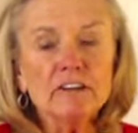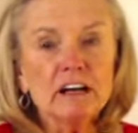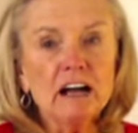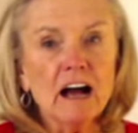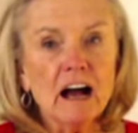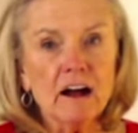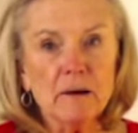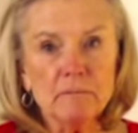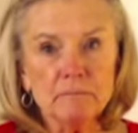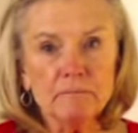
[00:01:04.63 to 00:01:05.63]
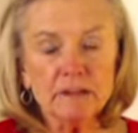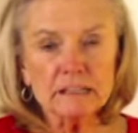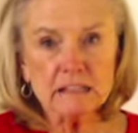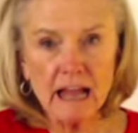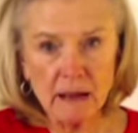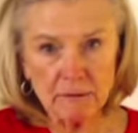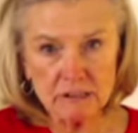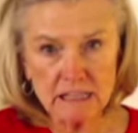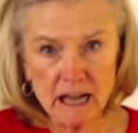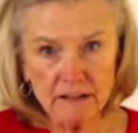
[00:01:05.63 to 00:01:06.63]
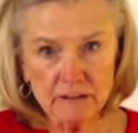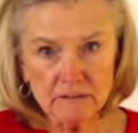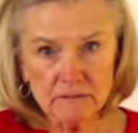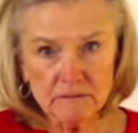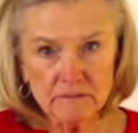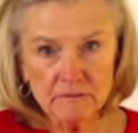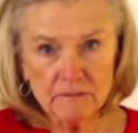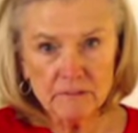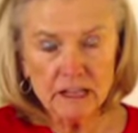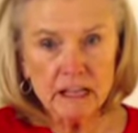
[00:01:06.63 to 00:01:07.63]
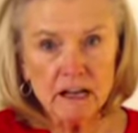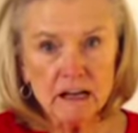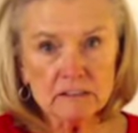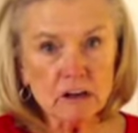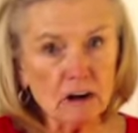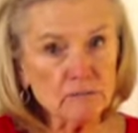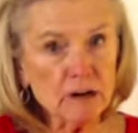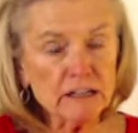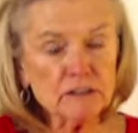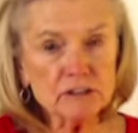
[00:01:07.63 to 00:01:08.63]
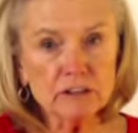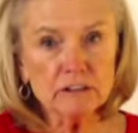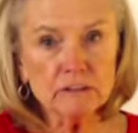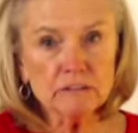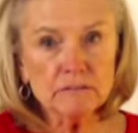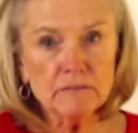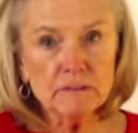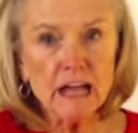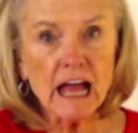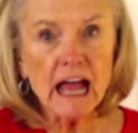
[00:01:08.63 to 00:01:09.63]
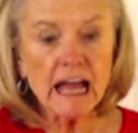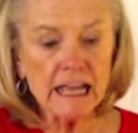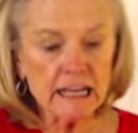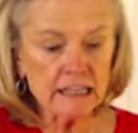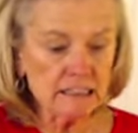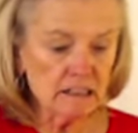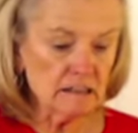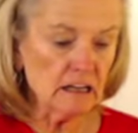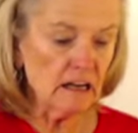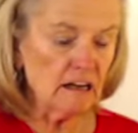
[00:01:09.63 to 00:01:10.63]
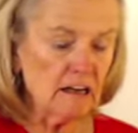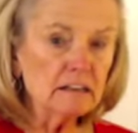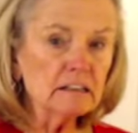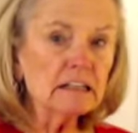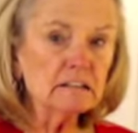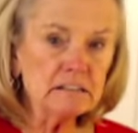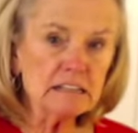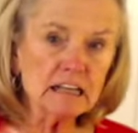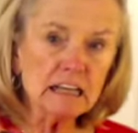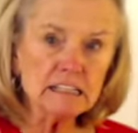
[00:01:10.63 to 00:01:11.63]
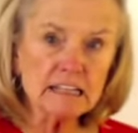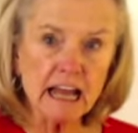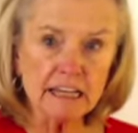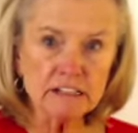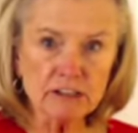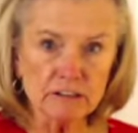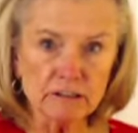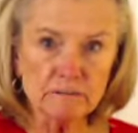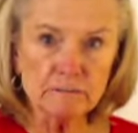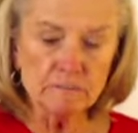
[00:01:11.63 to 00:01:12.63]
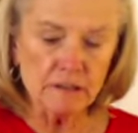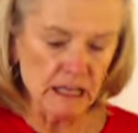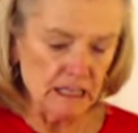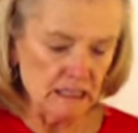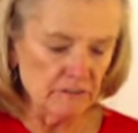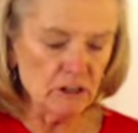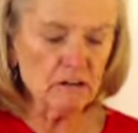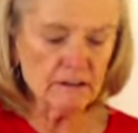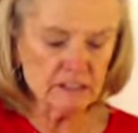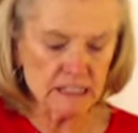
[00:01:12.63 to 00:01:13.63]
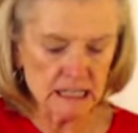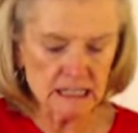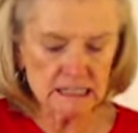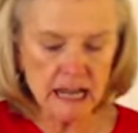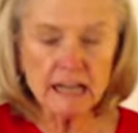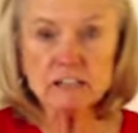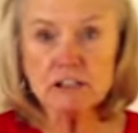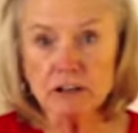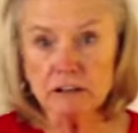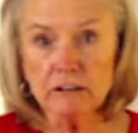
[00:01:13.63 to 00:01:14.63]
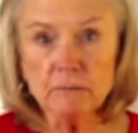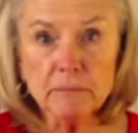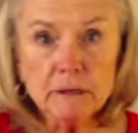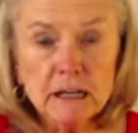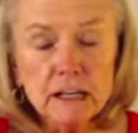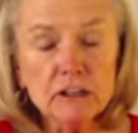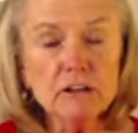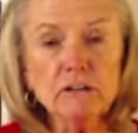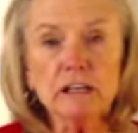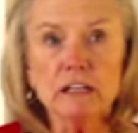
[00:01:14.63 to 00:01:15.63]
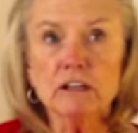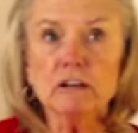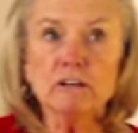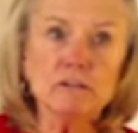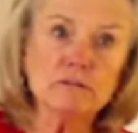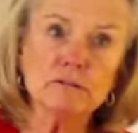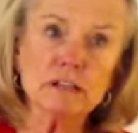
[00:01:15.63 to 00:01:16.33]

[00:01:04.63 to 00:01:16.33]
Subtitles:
apple cider, dark brown sugar, and Steen's cane syrup. Now, if you don't have Steen's cane syrup, you can use